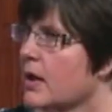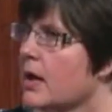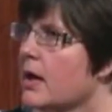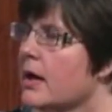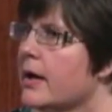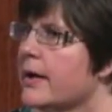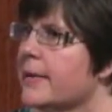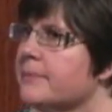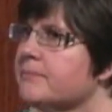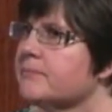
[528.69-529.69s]

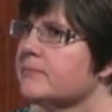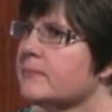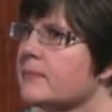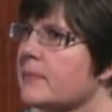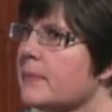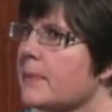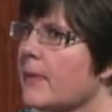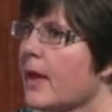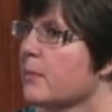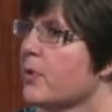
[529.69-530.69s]
and
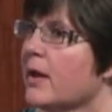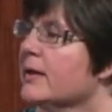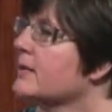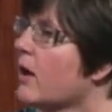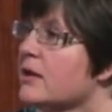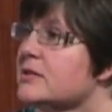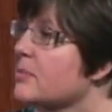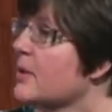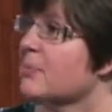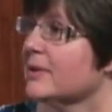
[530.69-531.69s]
probably not to
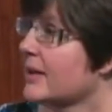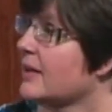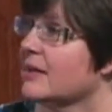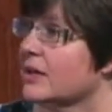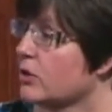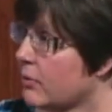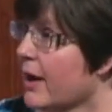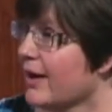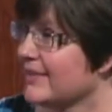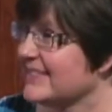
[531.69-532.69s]
be politically
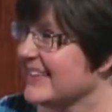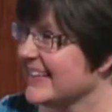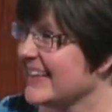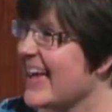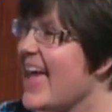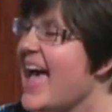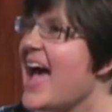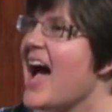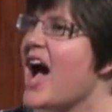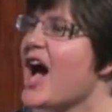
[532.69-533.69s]
correct,
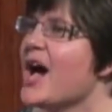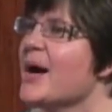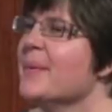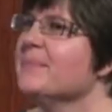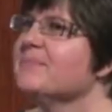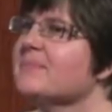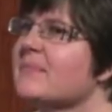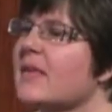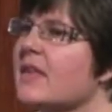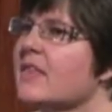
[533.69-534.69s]

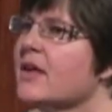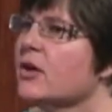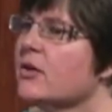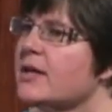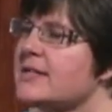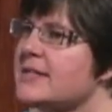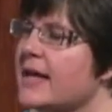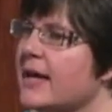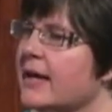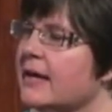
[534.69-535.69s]
there is
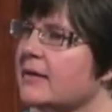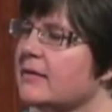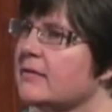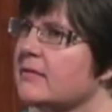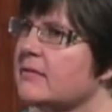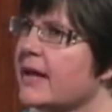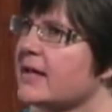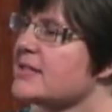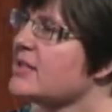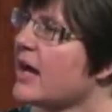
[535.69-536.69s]
a
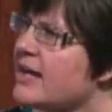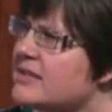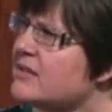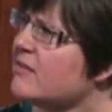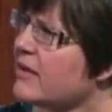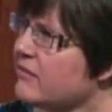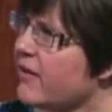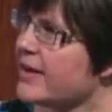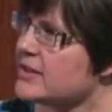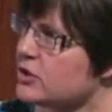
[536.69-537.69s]
science
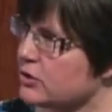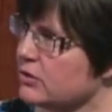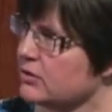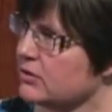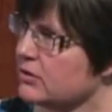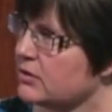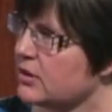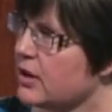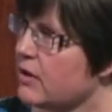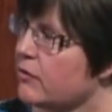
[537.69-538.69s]
advisor
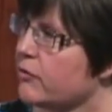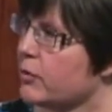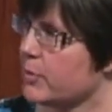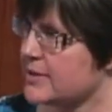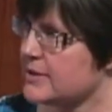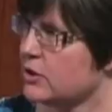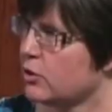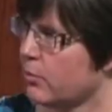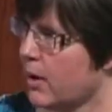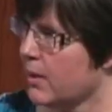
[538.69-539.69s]
for President
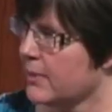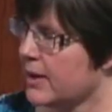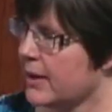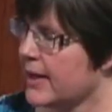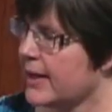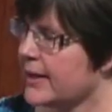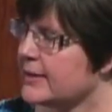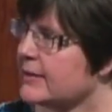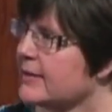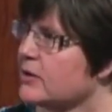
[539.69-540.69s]
Obama, and I
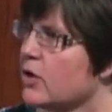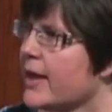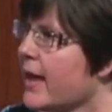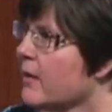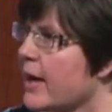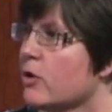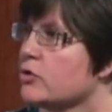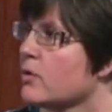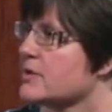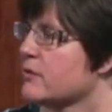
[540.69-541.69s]
don't
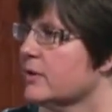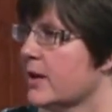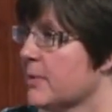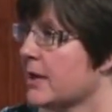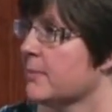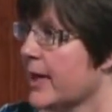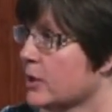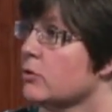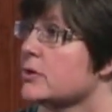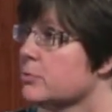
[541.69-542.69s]
know his full name, but
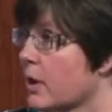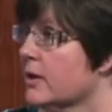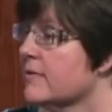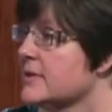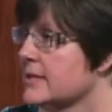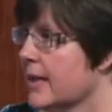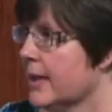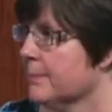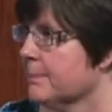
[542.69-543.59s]
Emmanuel's part of his name.